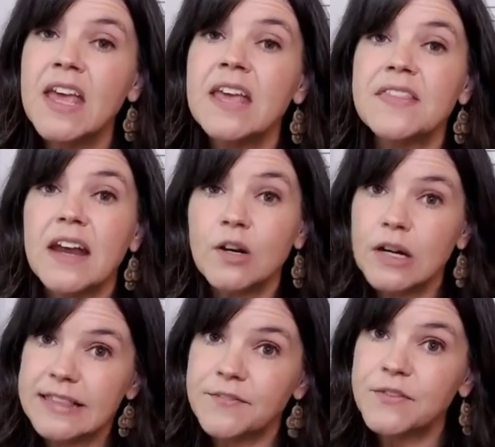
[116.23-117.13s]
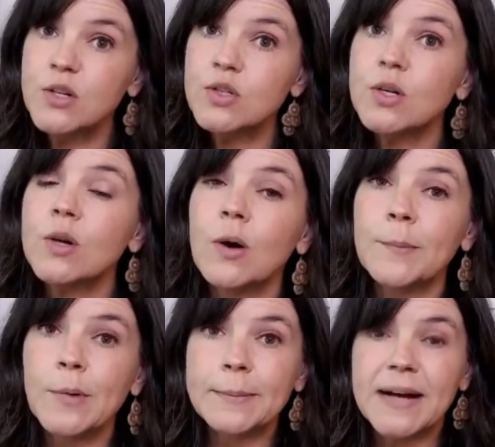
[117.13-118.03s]
that are in the future or
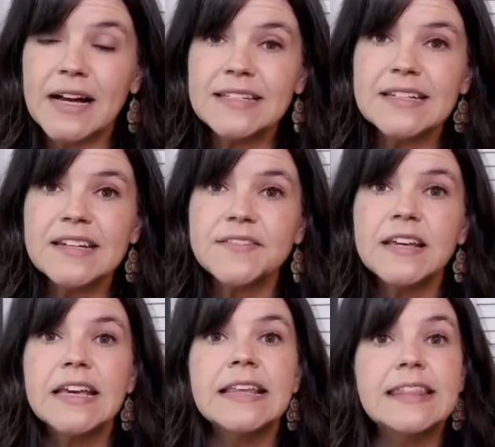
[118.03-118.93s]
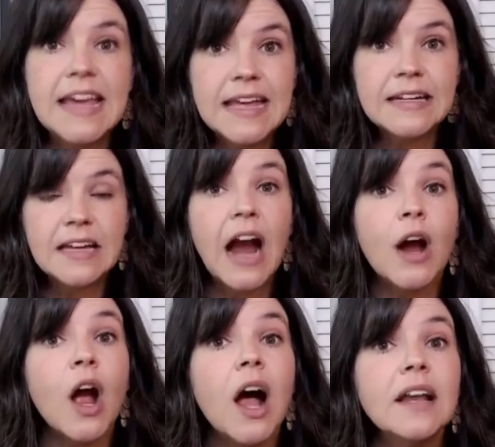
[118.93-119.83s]
more positive, then
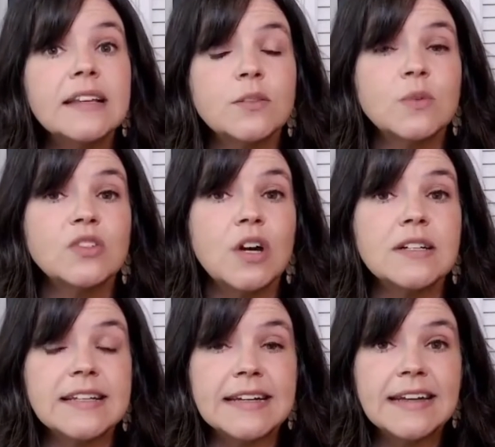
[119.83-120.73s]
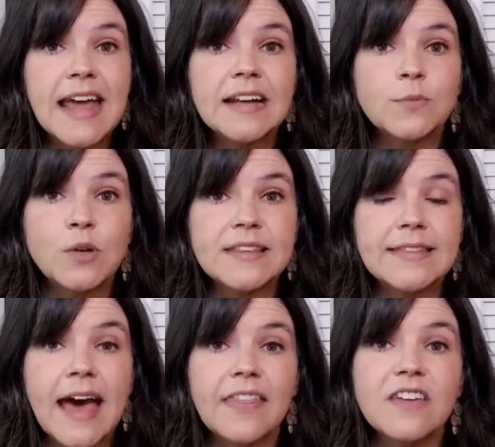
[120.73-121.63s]
our audience will start to connect more than
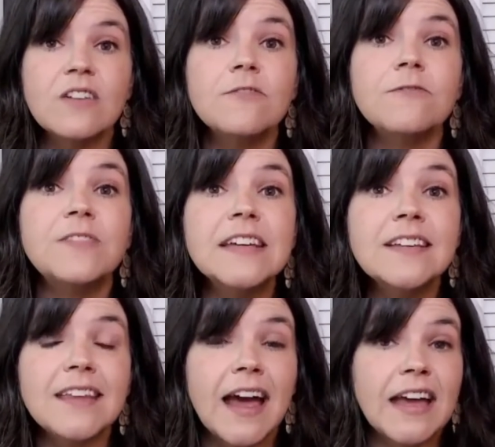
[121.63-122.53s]
that. They'll feel like